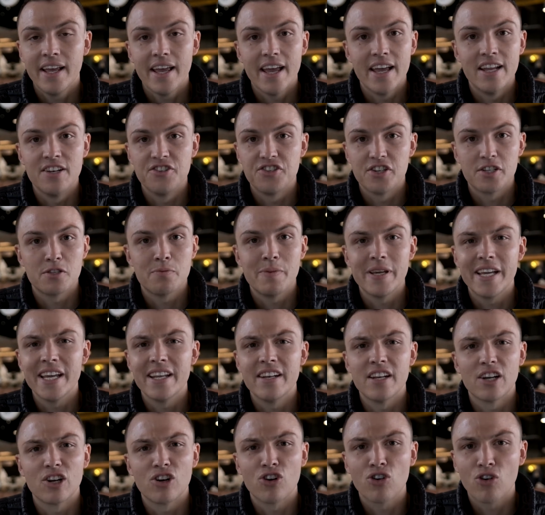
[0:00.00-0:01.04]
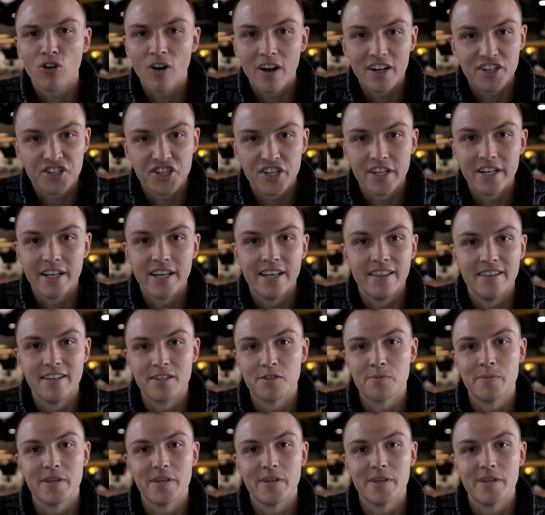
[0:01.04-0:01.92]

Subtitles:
and just begin to crush it in this